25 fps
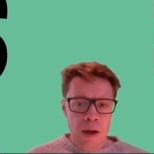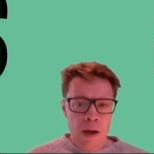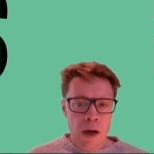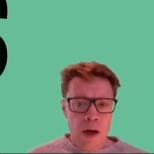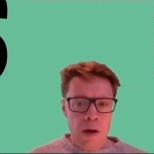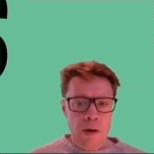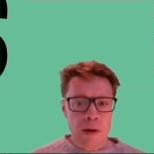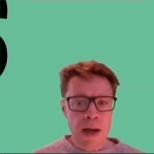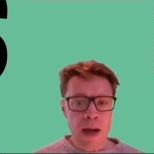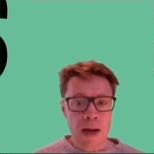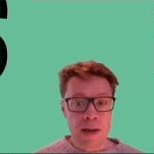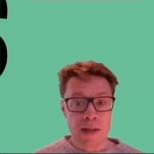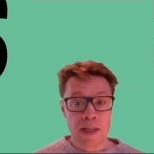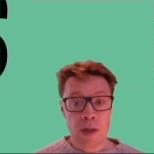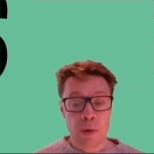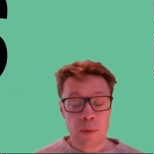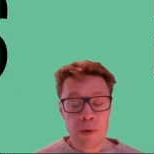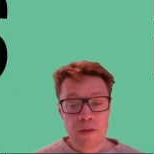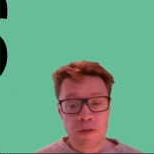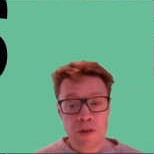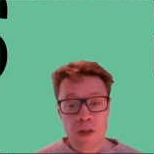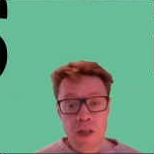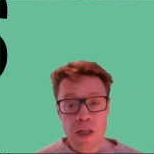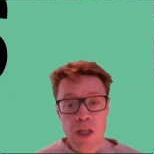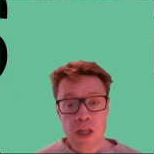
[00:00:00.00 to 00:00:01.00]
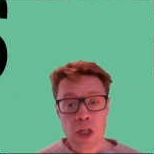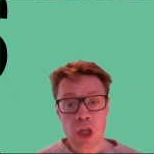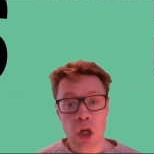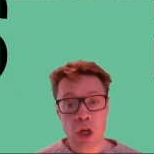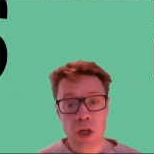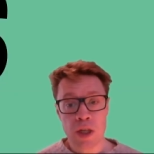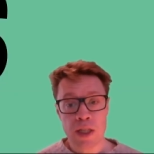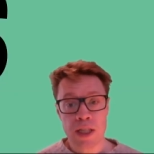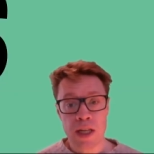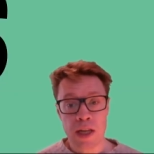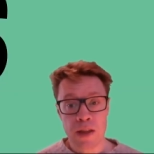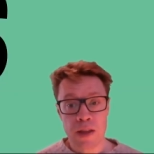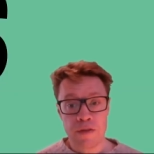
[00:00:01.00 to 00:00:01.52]
Okay, so we've just
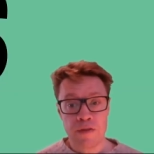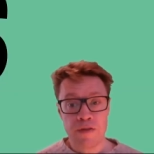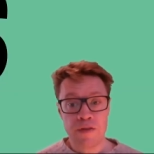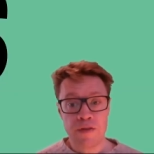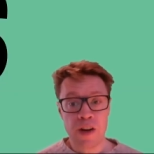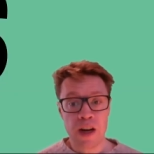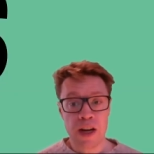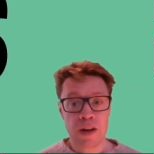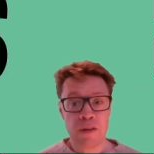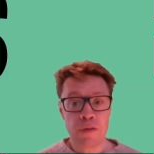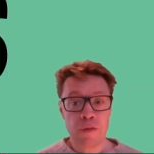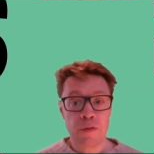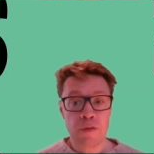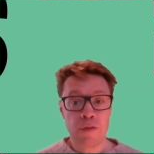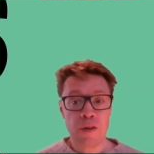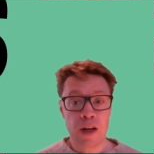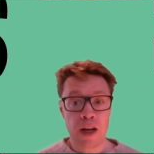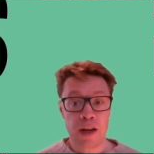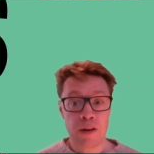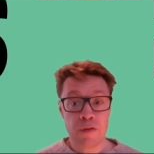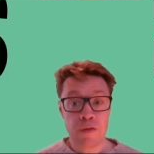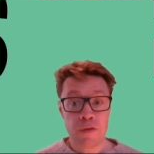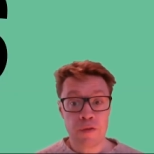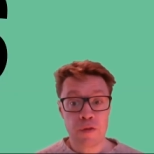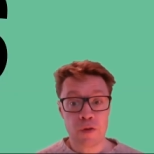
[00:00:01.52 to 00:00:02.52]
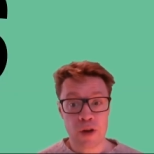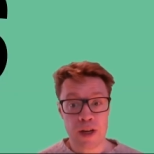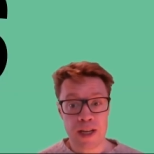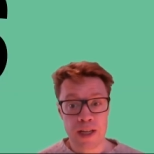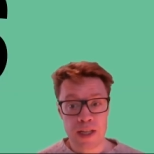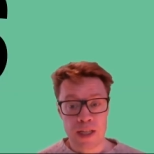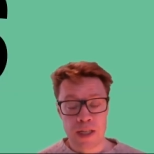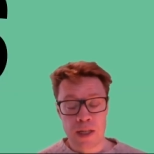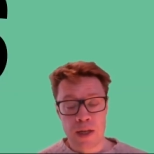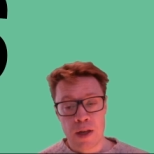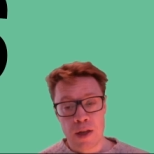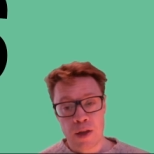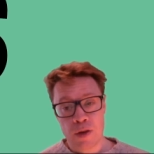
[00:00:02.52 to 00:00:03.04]
looked at the fight, flight,
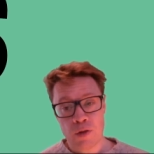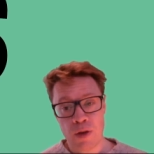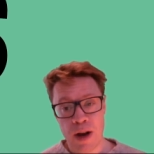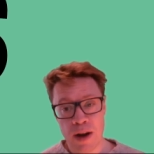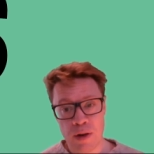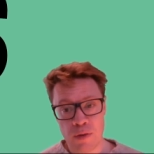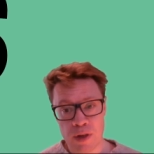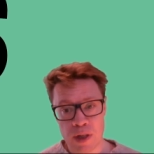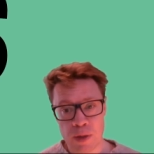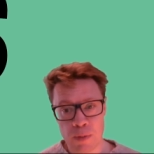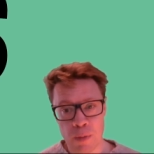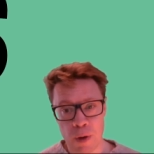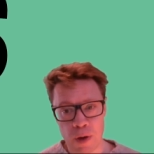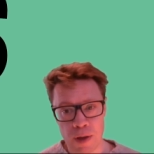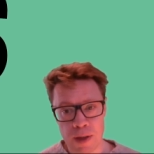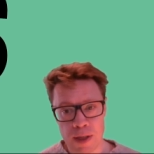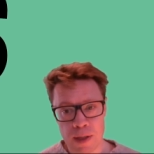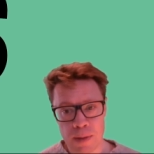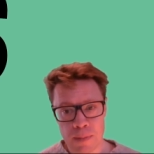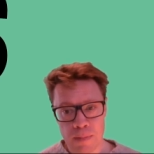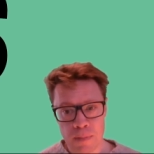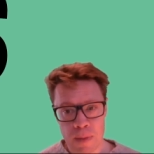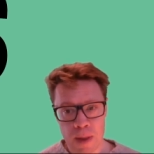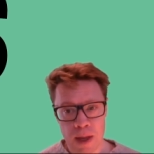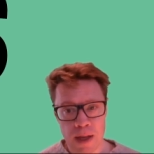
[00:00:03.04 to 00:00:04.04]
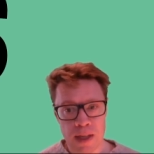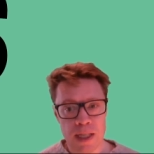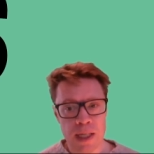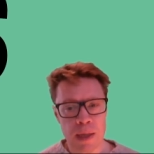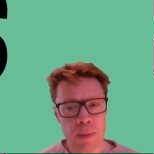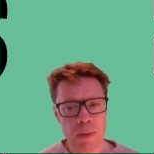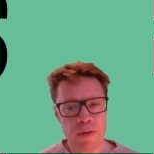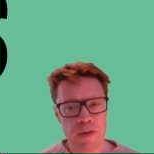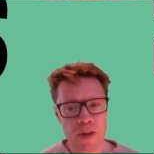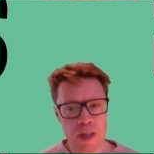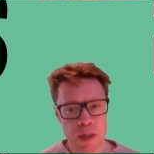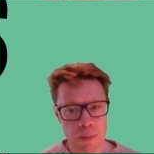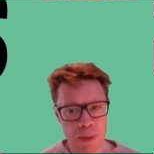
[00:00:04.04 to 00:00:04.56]
freeze threat response and some
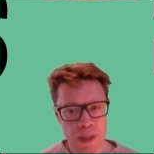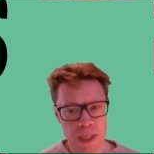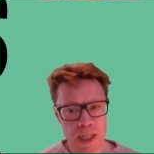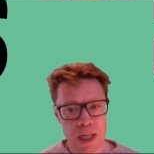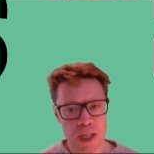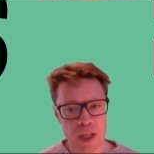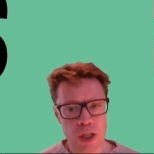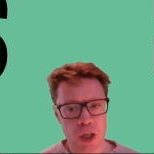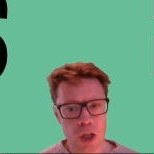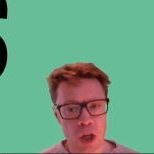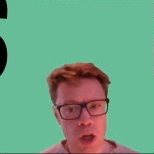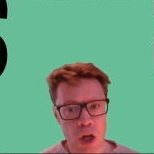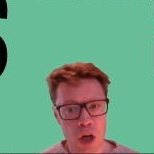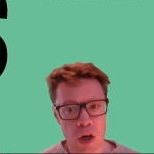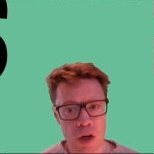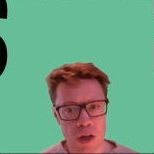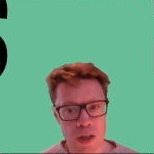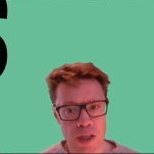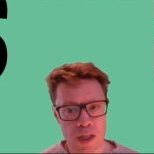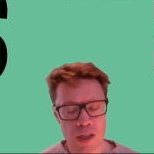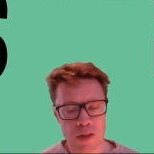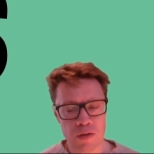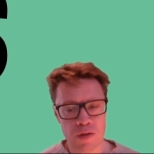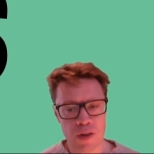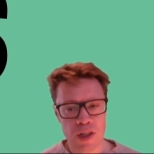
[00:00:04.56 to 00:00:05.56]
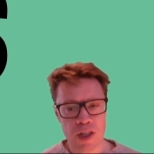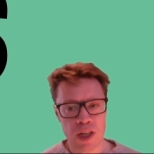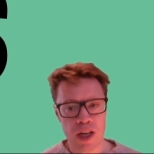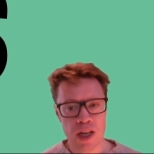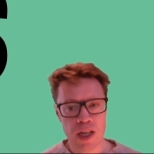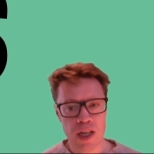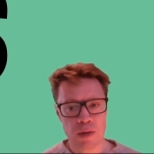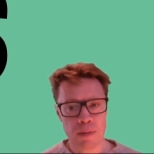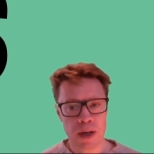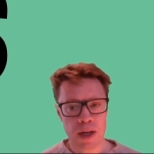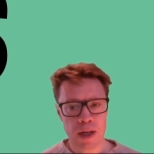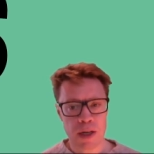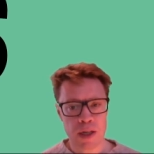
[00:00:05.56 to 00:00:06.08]
of its potential costs for
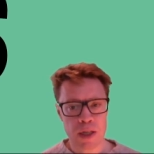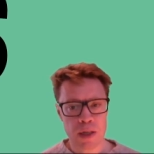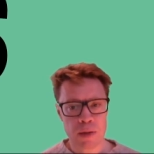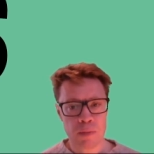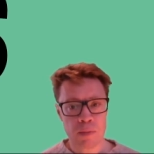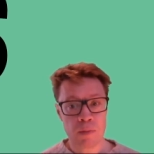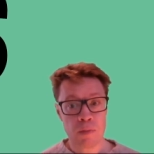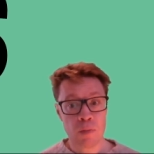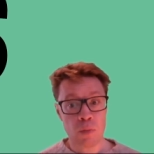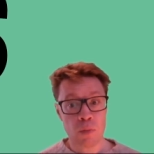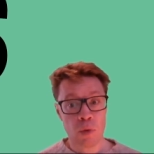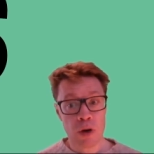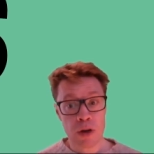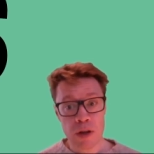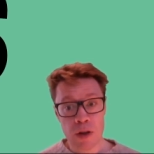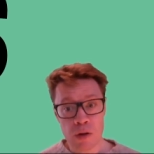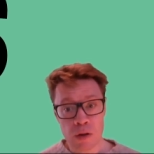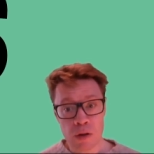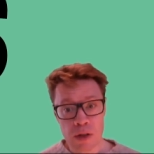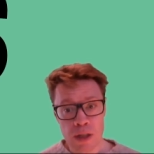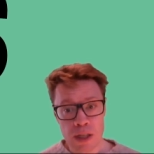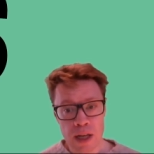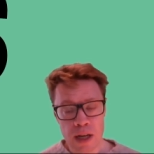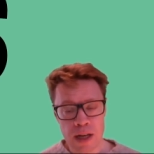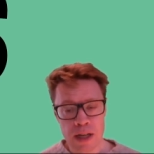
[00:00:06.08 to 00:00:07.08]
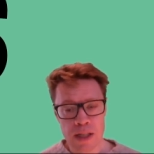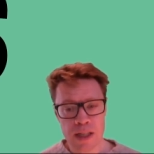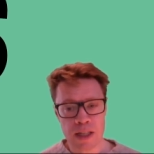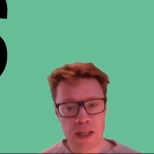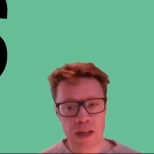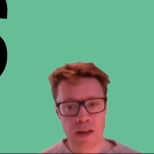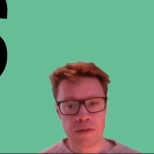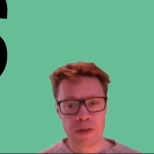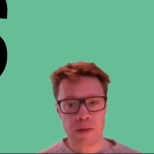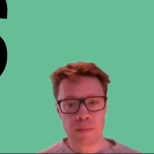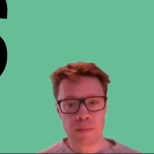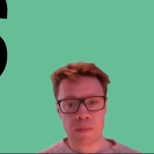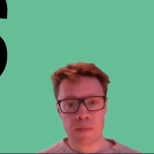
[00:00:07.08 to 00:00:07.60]
change makers. What are the
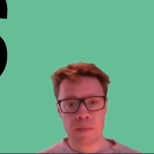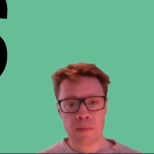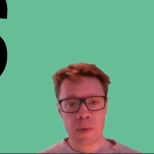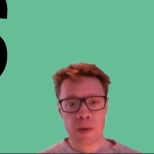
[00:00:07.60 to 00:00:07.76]
alternatives?